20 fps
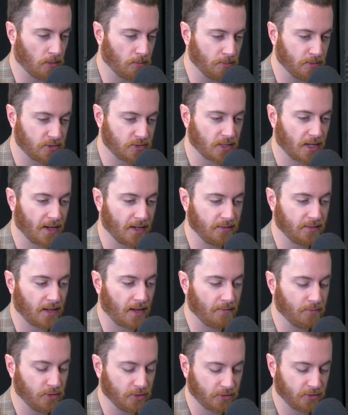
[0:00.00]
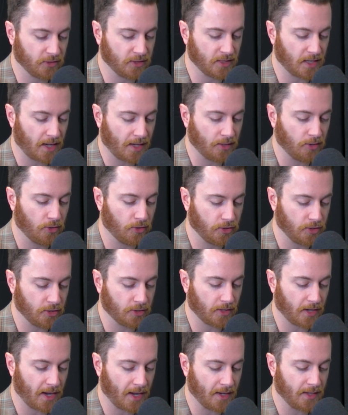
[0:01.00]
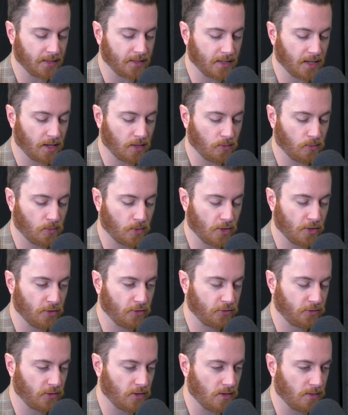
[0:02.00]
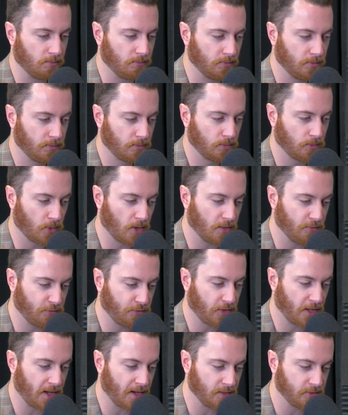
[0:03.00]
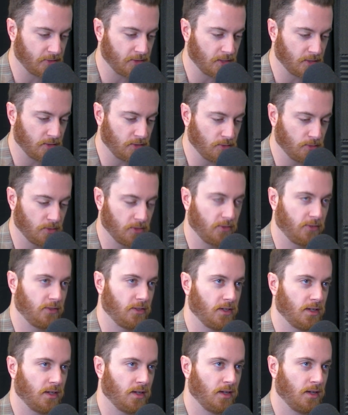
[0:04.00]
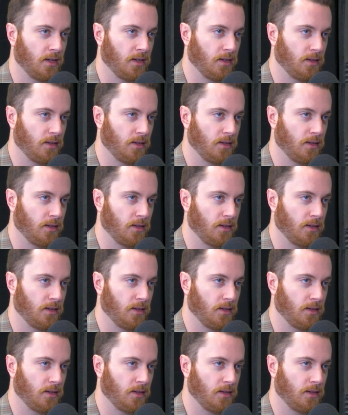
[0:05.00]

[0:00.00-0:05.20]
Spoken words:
Besides obviously not owning your ad account, what are some red flags that you would see